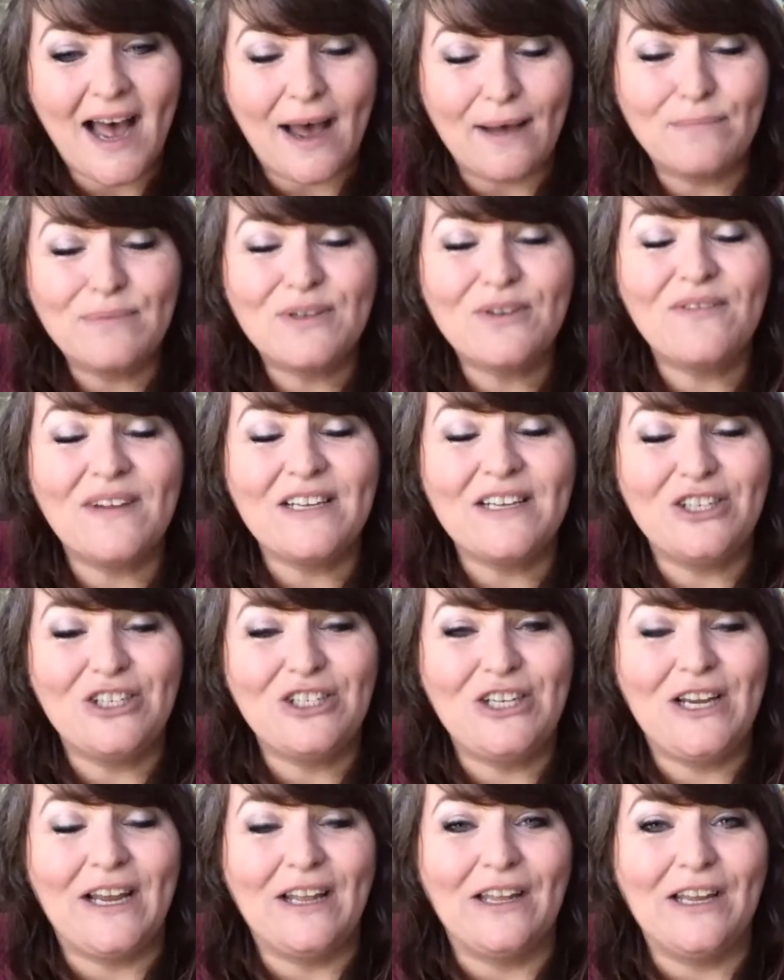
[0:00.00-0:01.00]

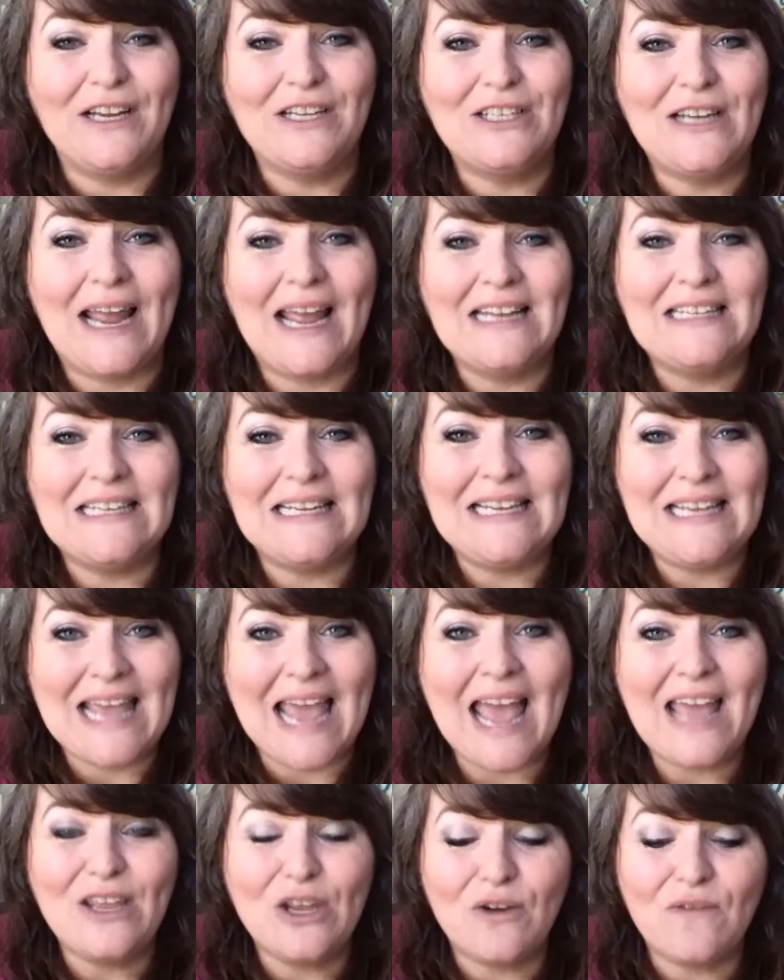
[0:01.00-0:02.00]
observation challenge and to
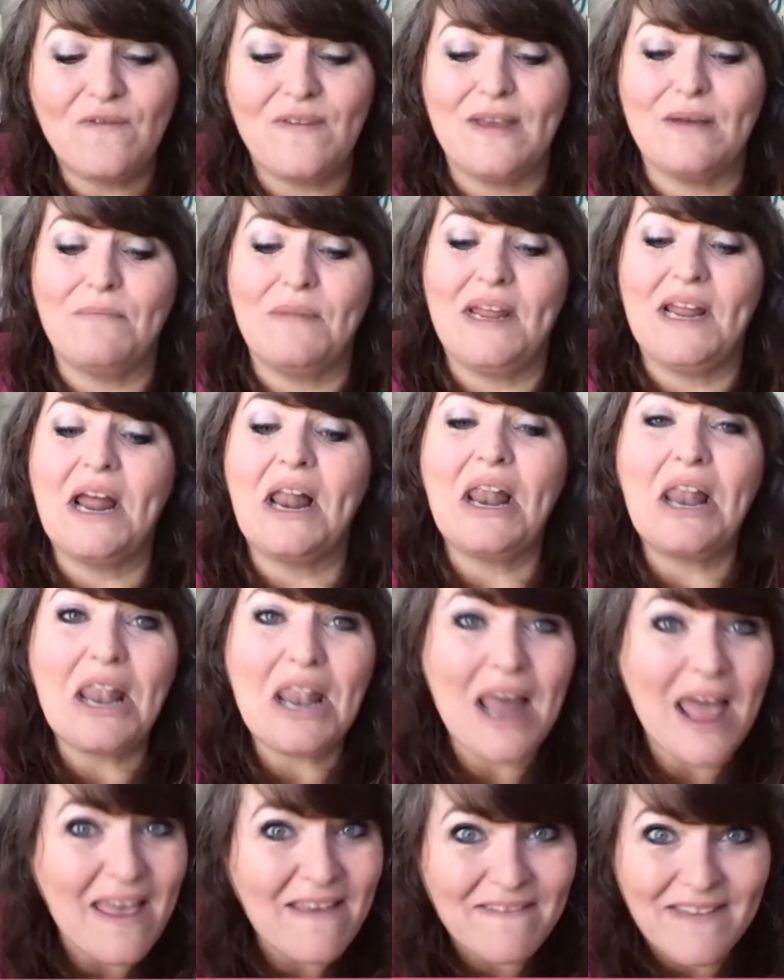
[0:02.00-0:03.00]
get your family
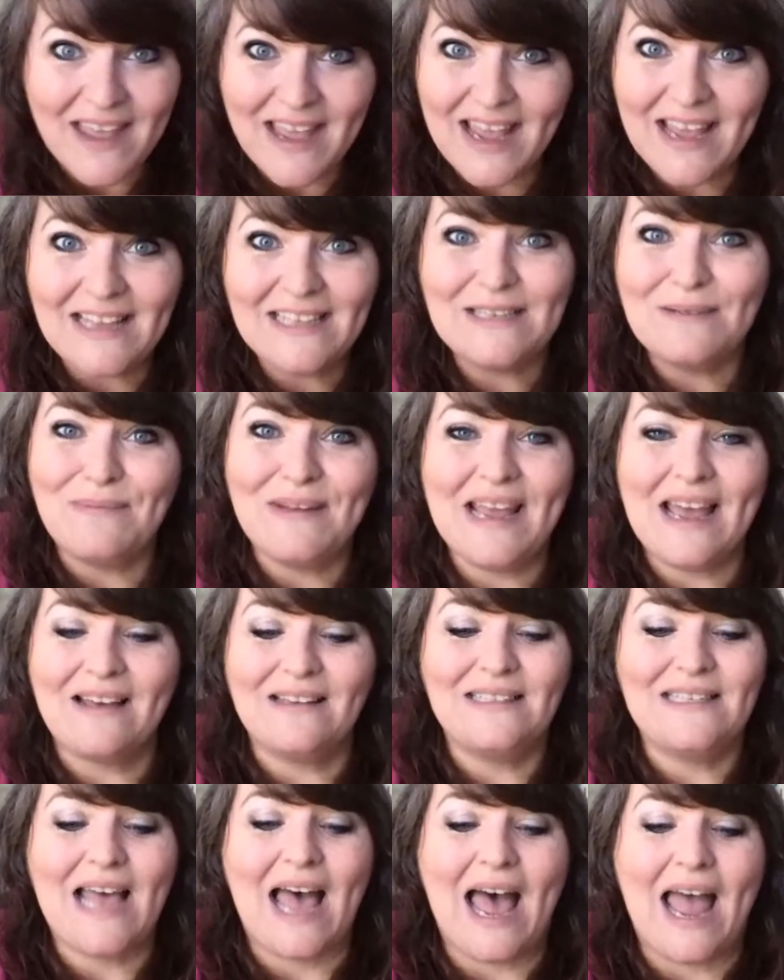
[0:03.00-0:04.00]
loving to be
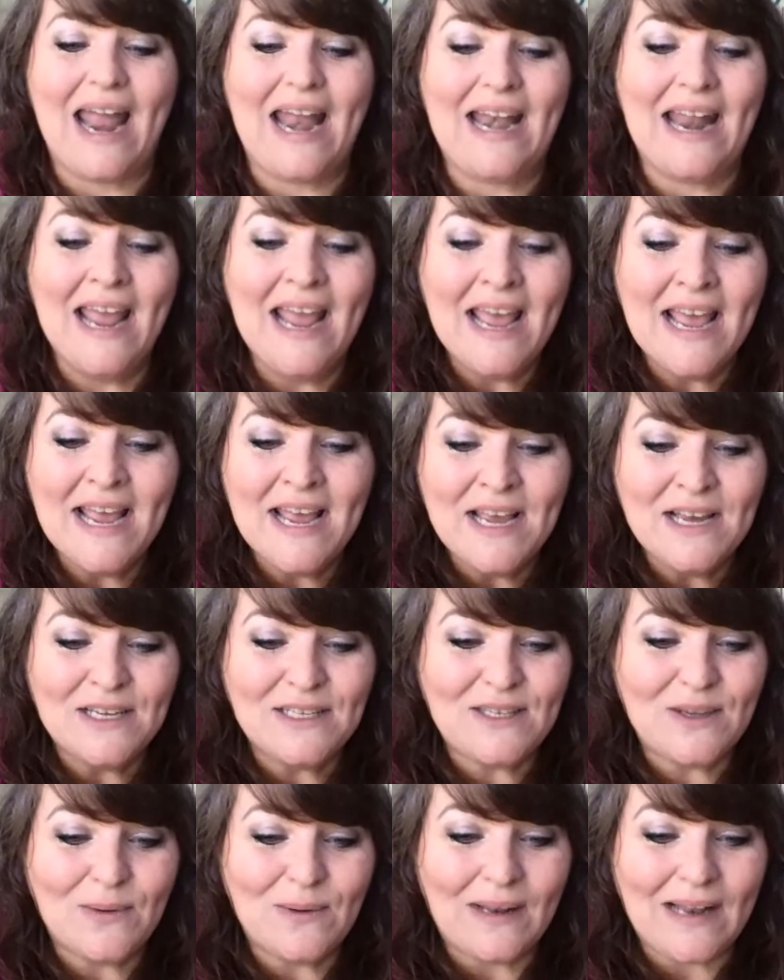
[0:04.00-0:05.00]
outside.
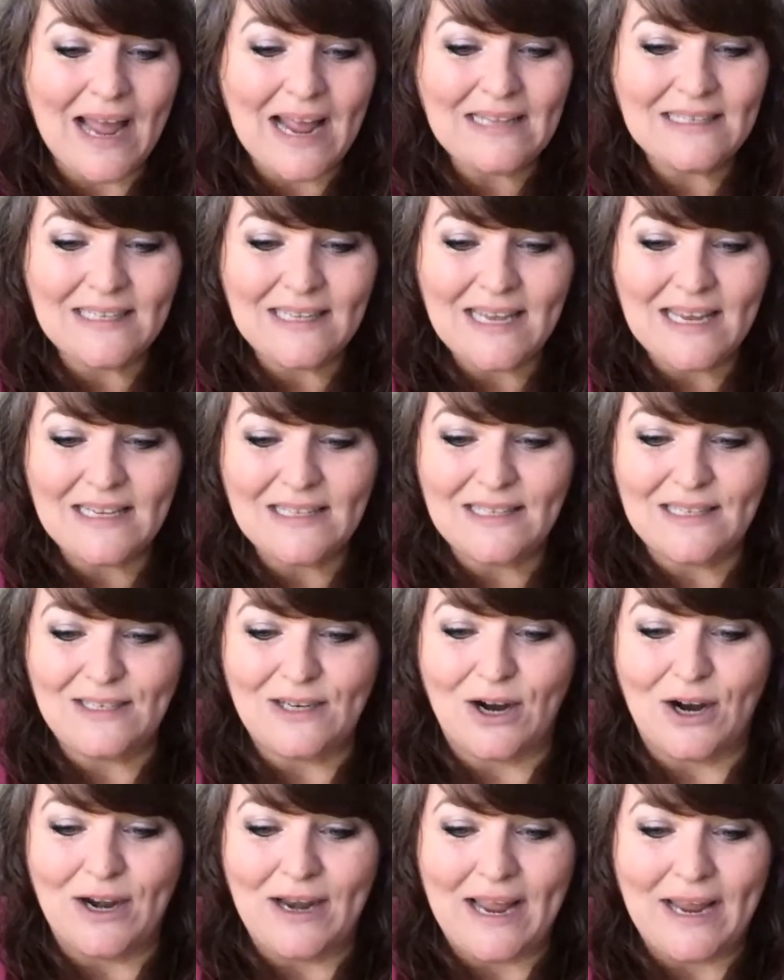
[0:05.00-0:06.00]
So let's get
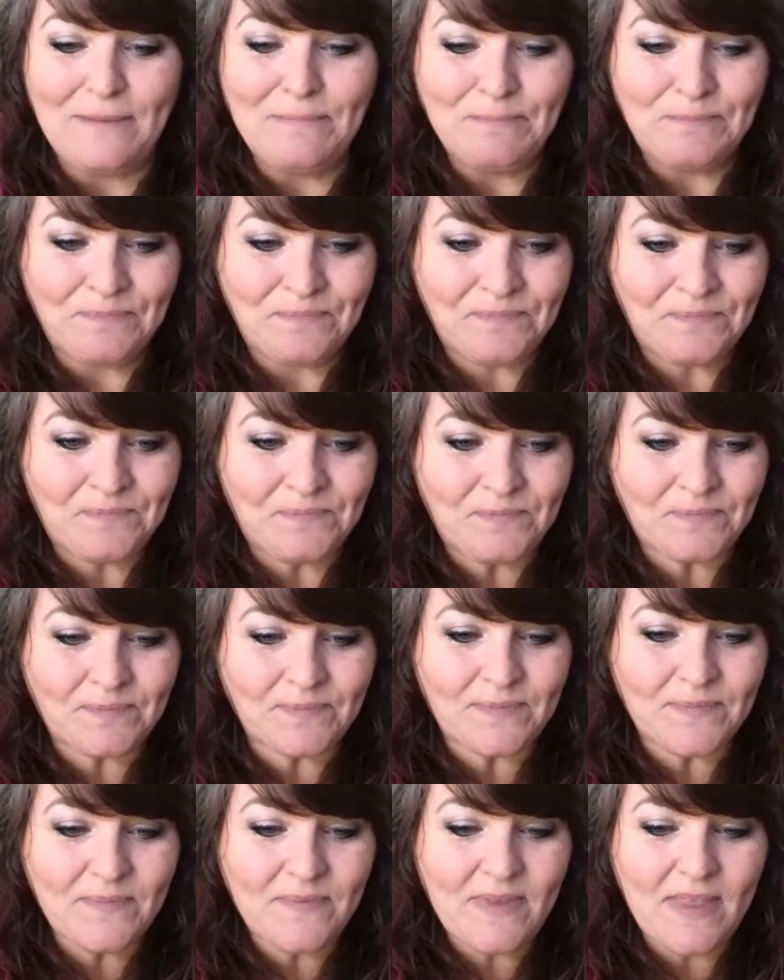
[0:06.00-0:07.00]
started
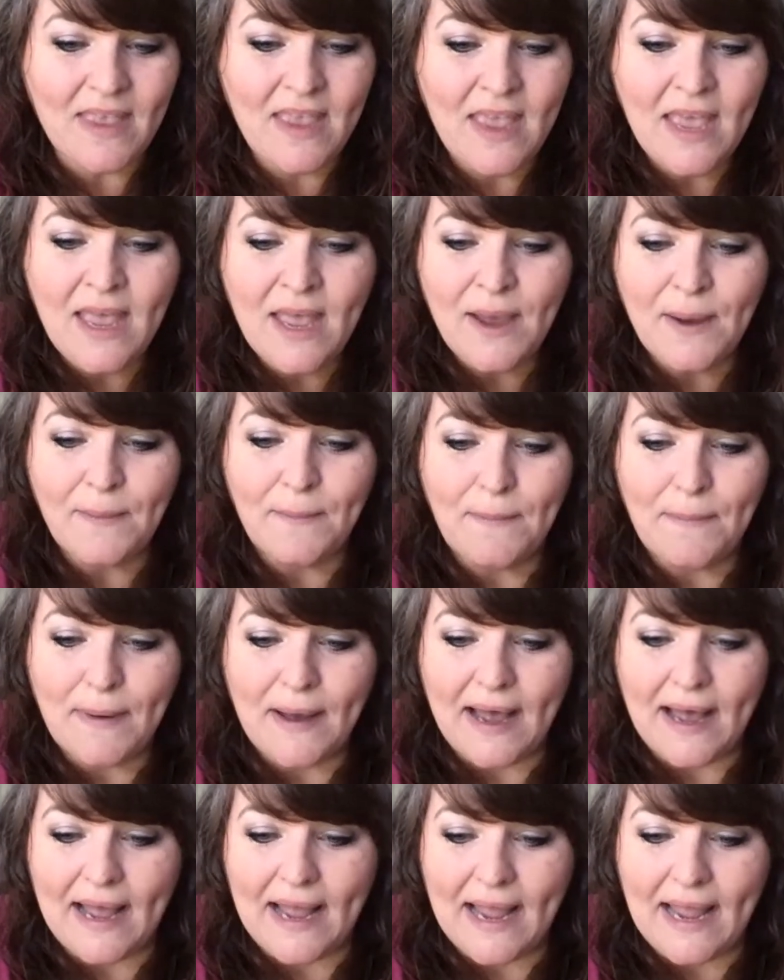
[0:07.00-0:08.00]

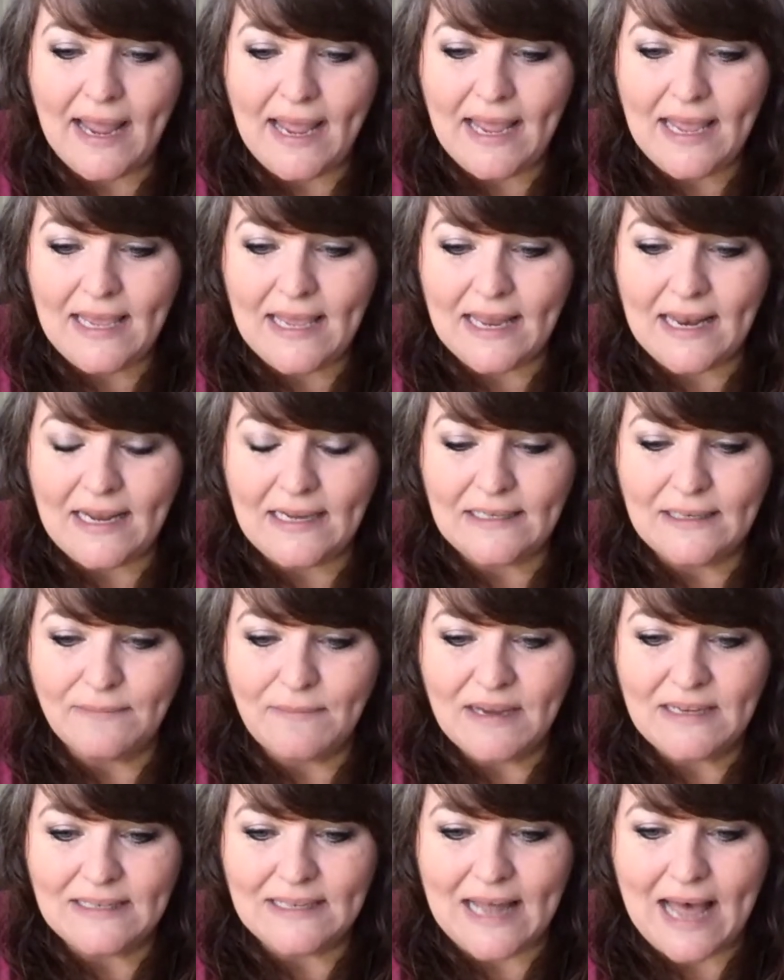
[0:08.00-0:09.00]
by getting to
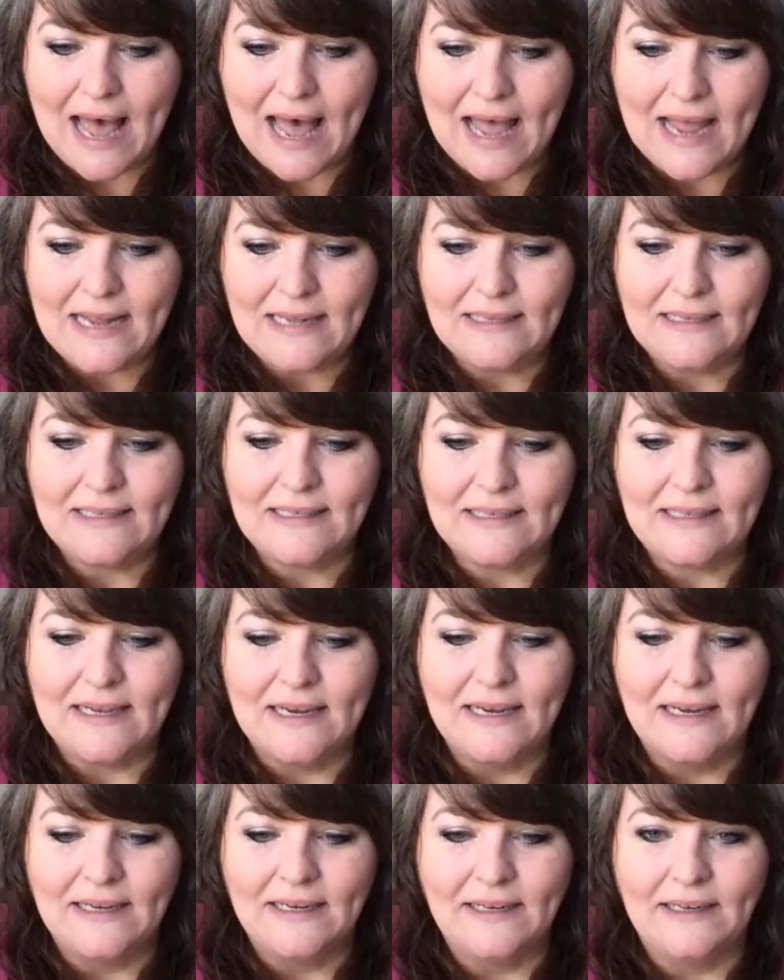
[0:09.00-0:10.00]
my slides.